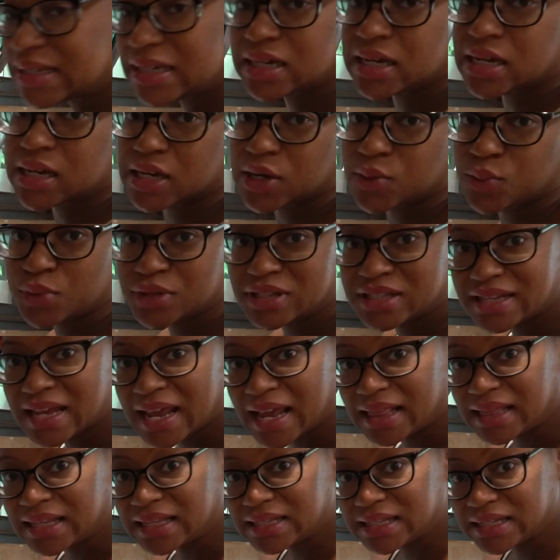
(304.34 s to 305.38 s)
to cooking with
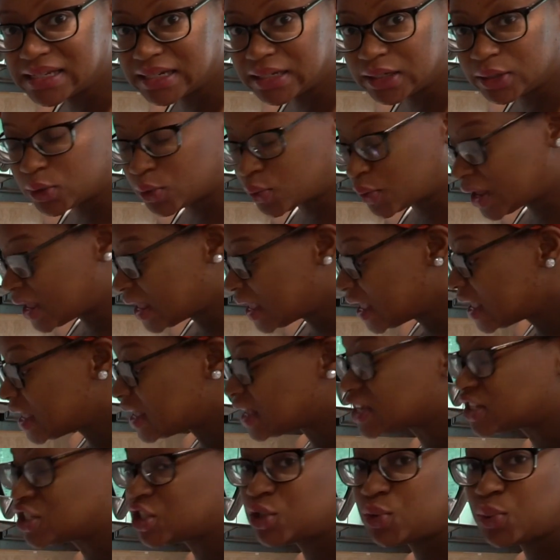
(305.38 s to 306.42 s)
stainless steel
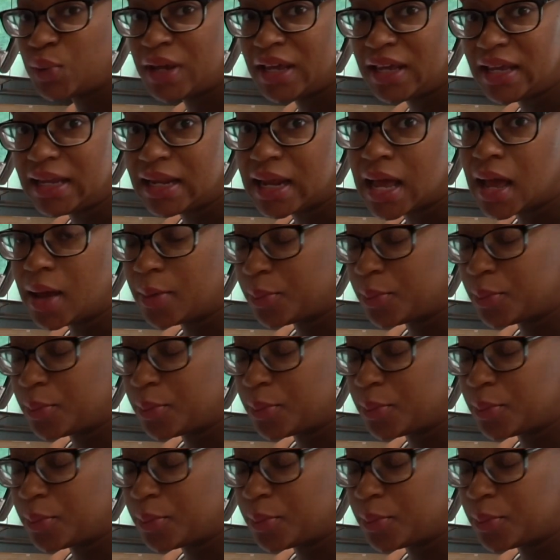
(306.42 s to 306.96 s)
is to heat